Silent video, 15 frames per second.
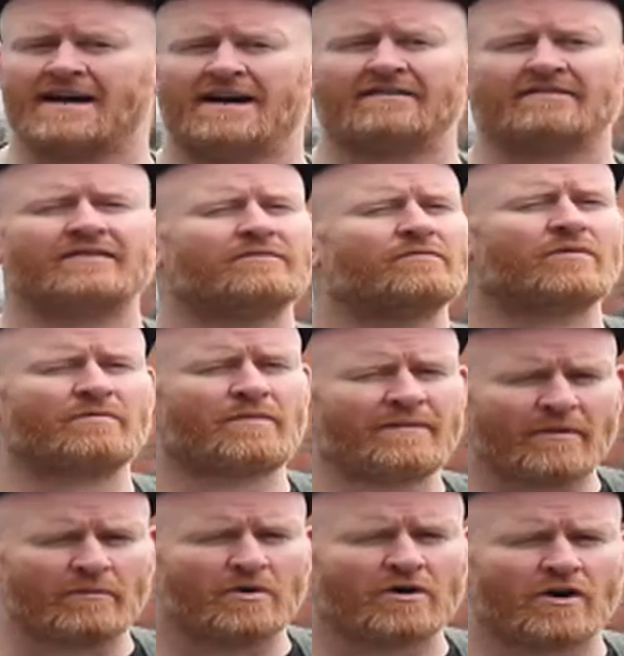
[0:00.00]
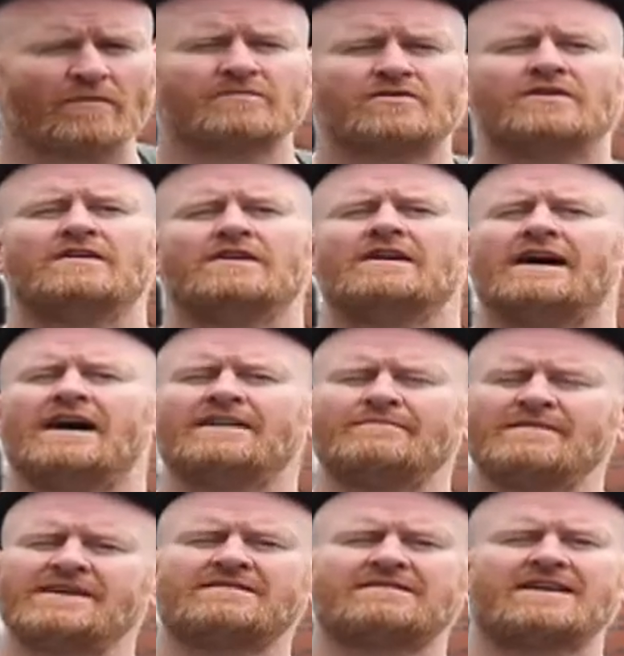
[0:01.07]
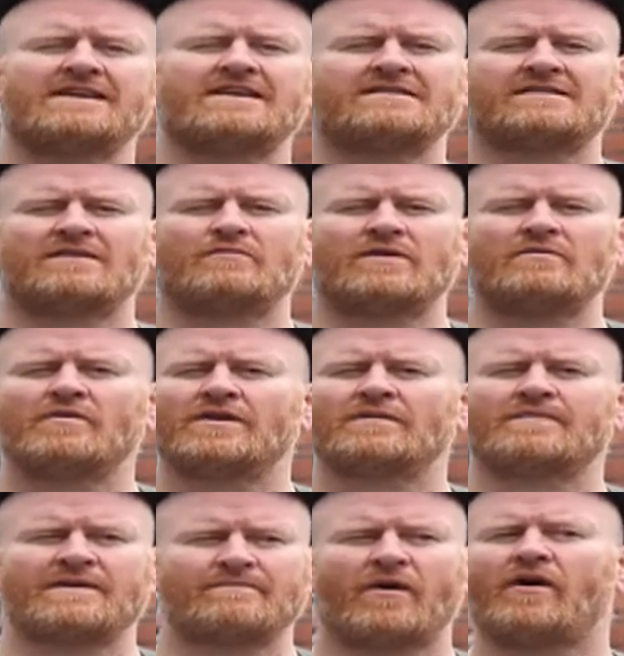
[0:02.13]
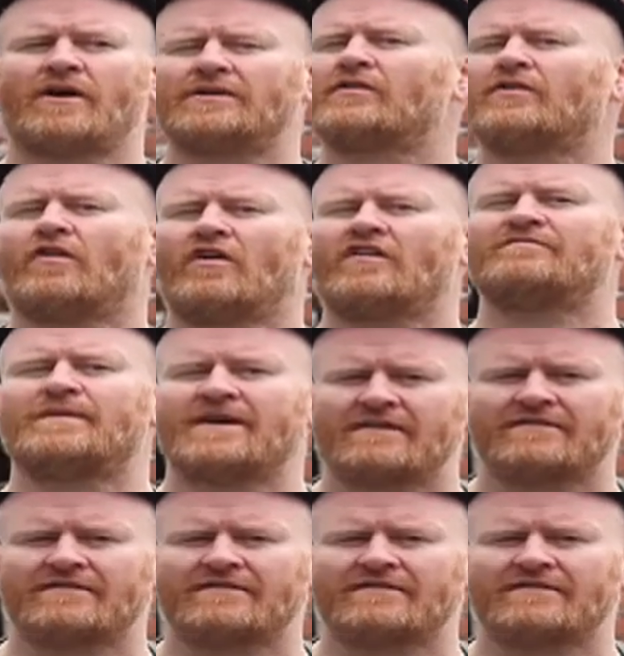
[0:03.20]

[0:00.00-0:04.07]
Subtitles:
where people will come to. And the main thing is that we want to be part of